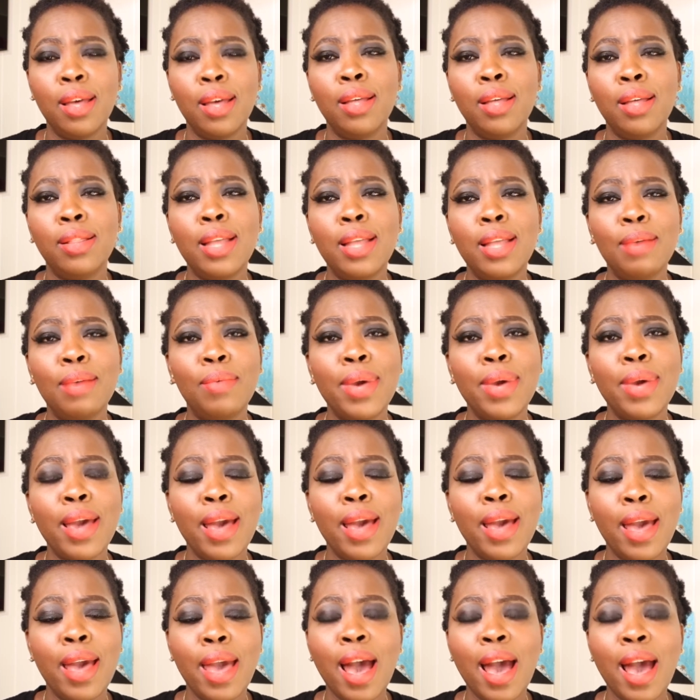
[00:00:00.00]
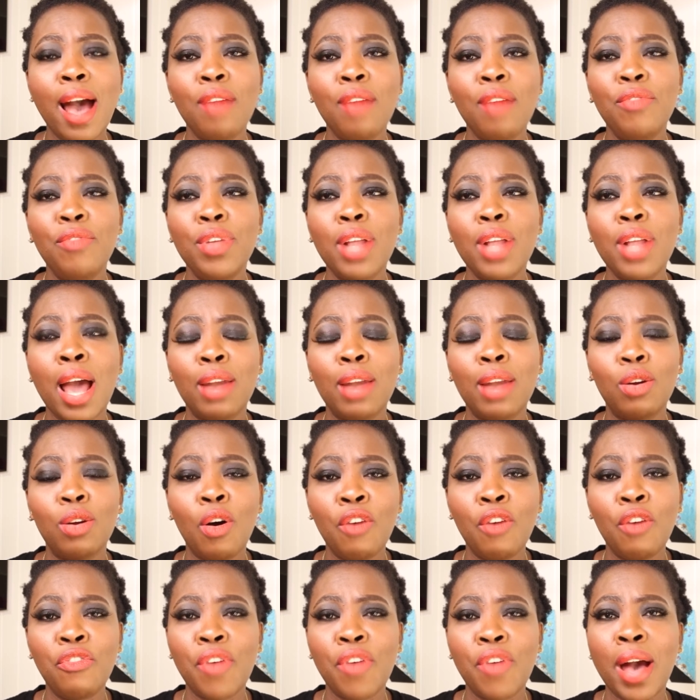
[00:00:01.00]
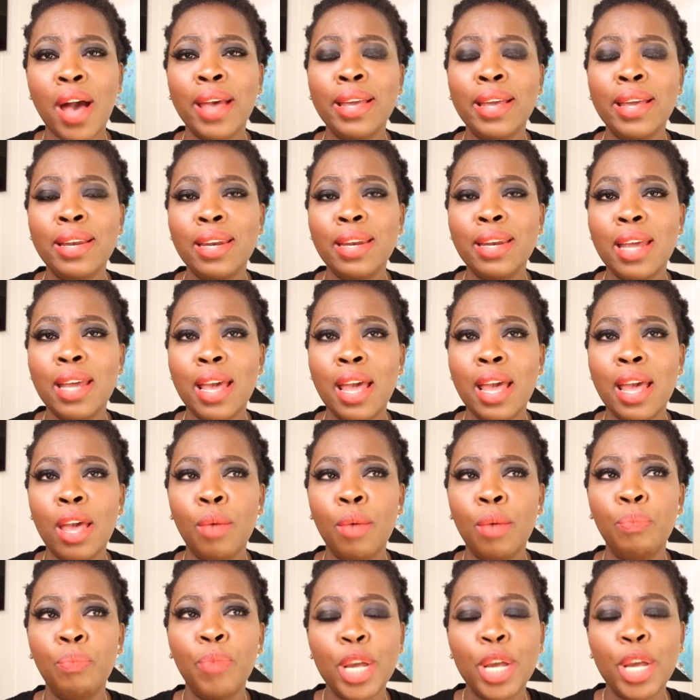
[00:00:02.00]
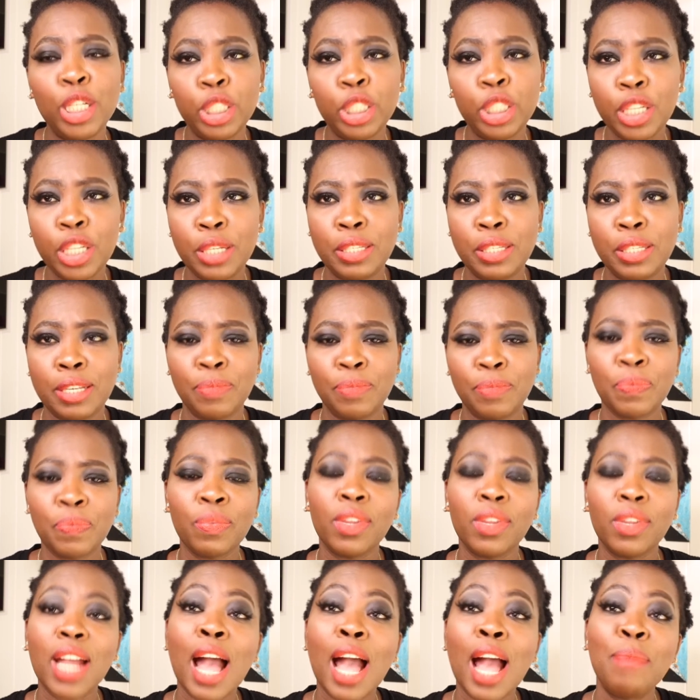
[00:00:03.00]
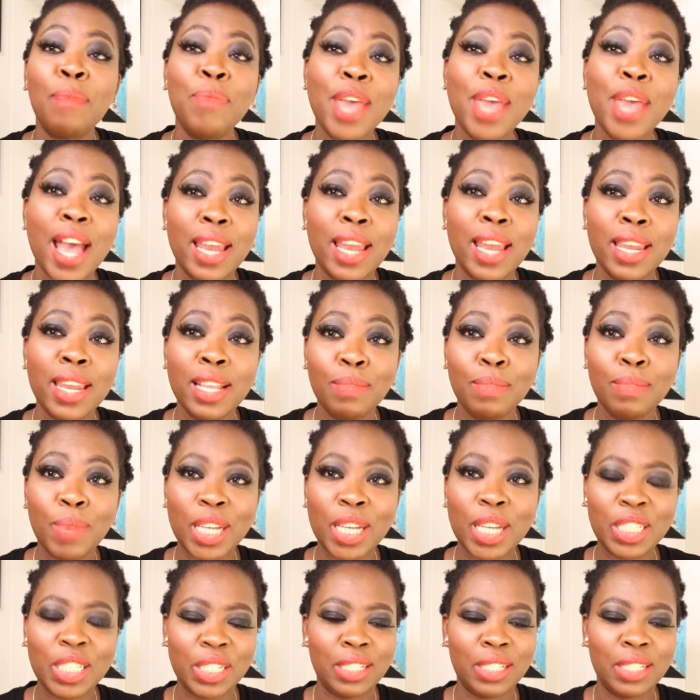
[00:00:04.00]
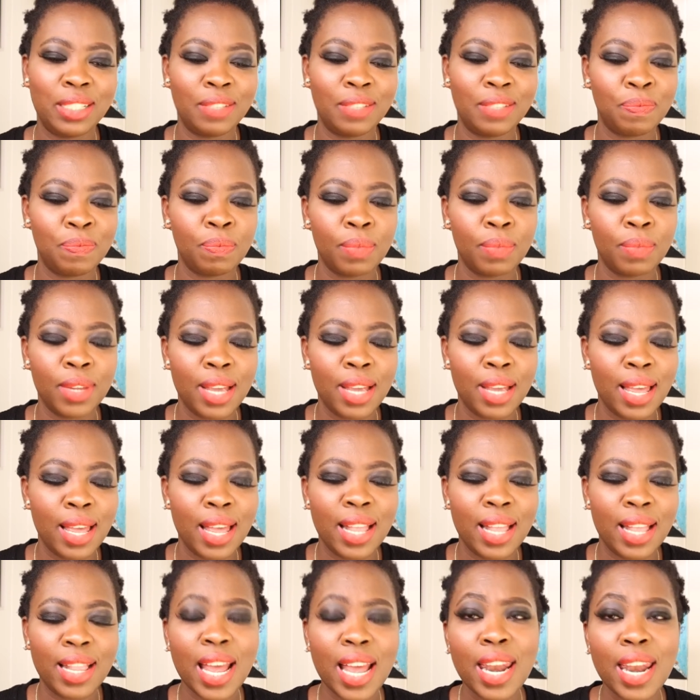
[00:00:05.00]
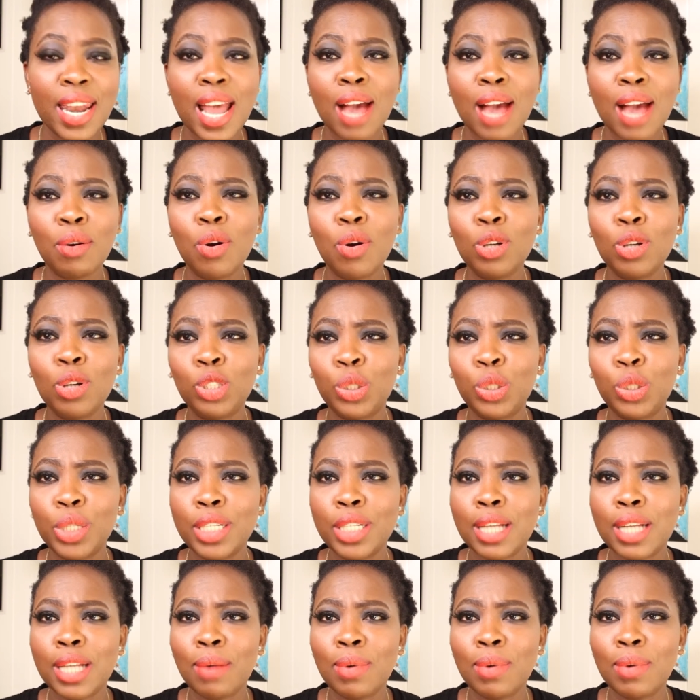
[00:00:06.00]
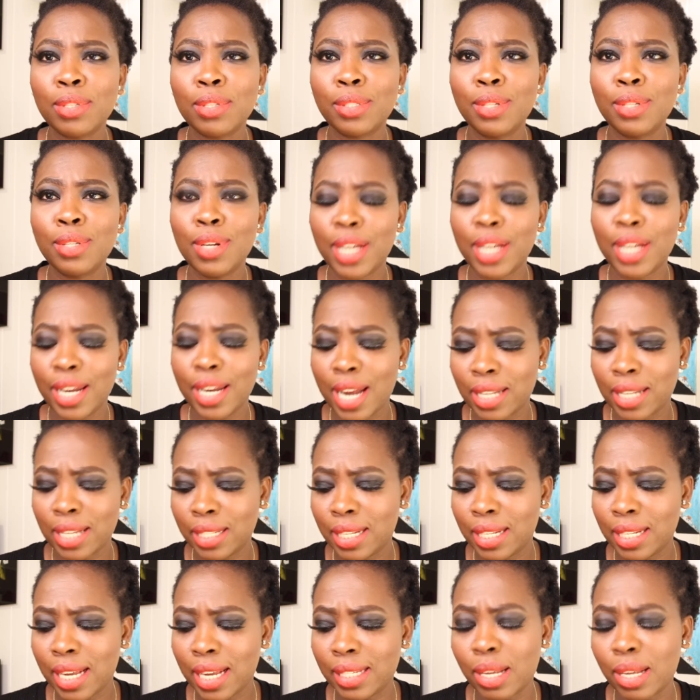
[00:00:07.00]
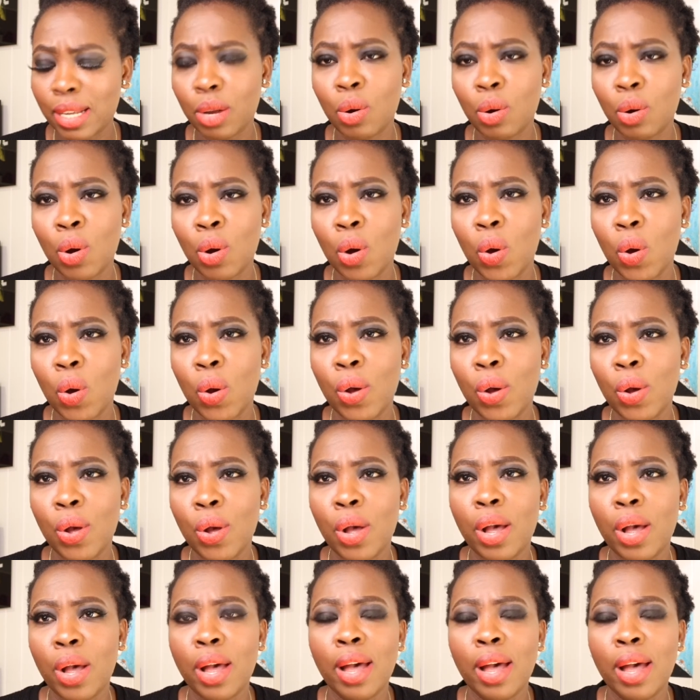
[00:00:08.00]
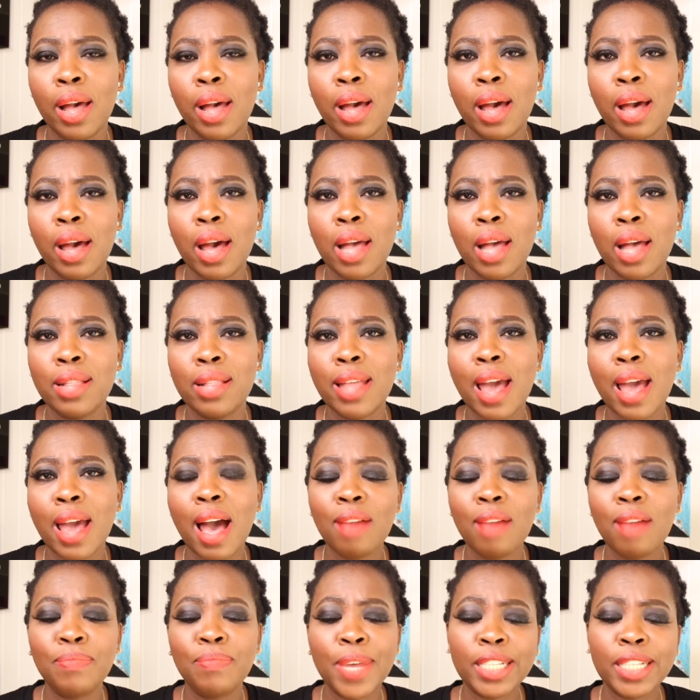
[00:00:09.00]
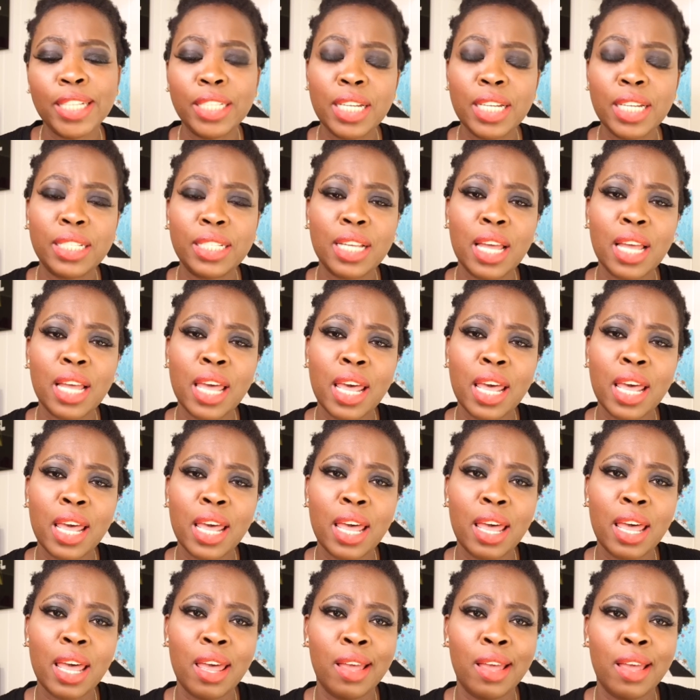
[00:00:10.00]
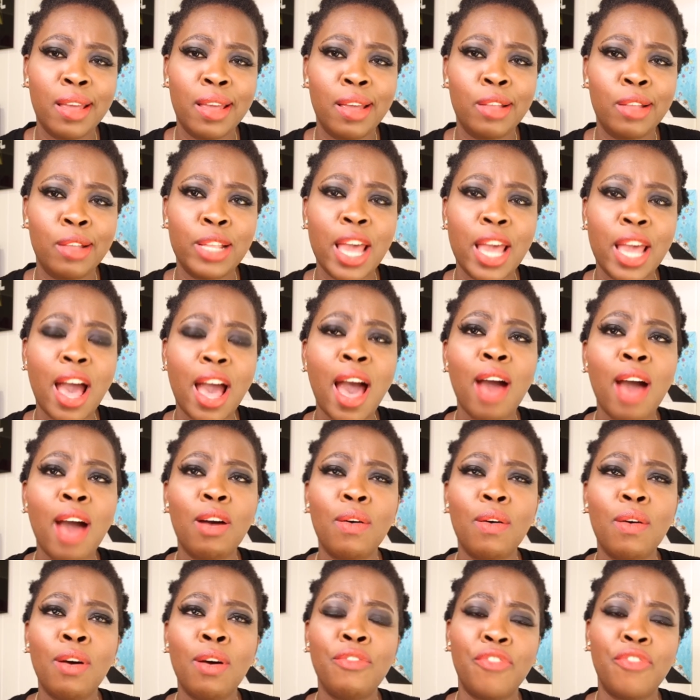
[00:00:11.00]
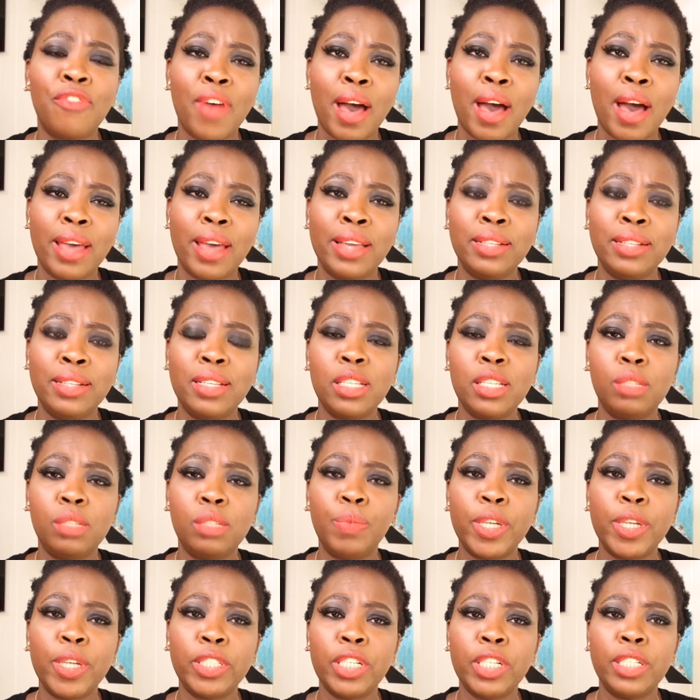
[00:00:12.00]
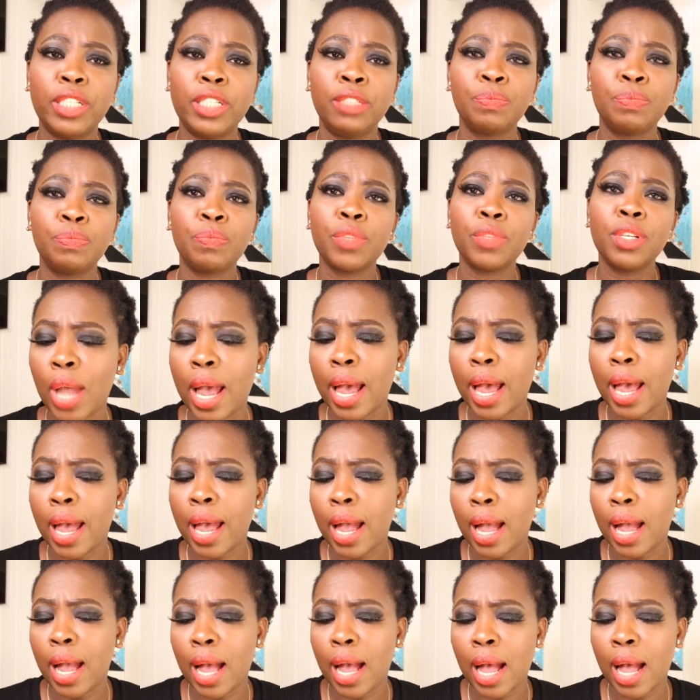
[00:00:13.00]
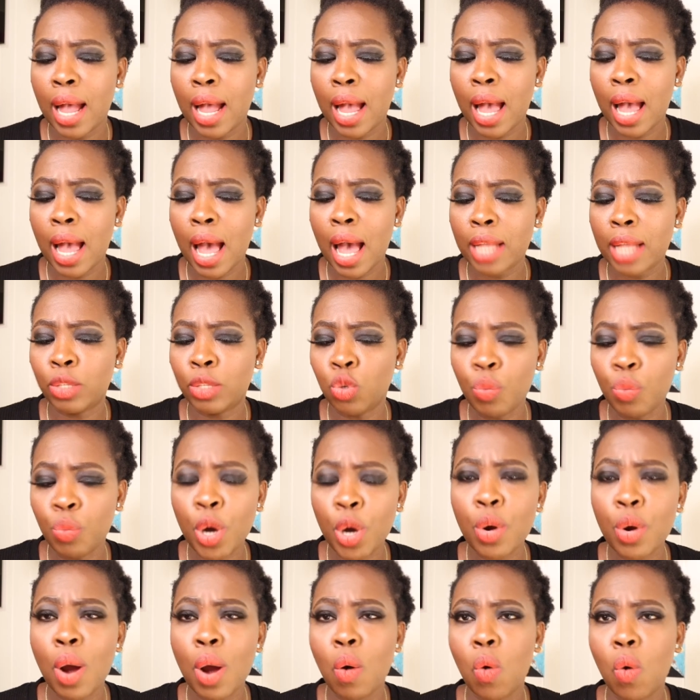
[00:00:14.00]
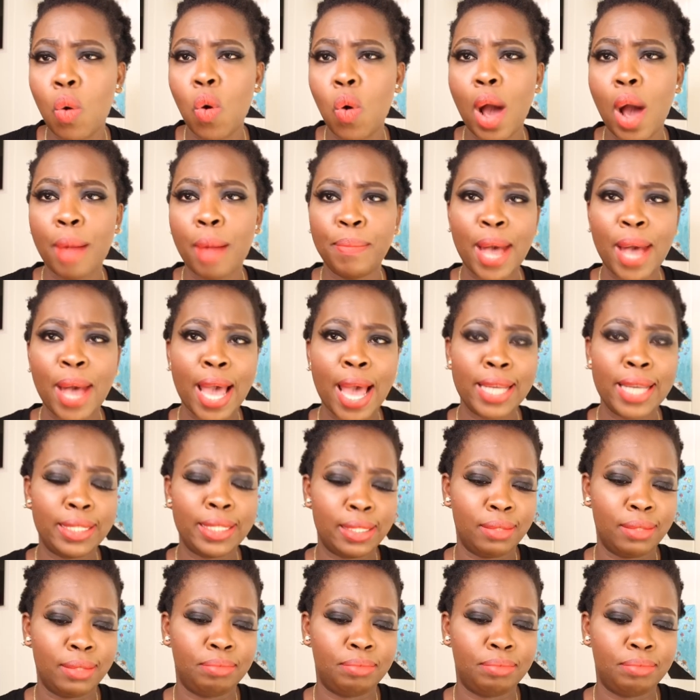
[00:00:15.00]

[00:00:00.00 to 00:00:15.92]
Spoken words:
They were having an offer in a bedsheet. I need bedsheet. Then I go through it. I was looking at it. I said, "Oh, they have bedsheet. They are offer in this bedsheet. Tomorrow I'll go and buy it."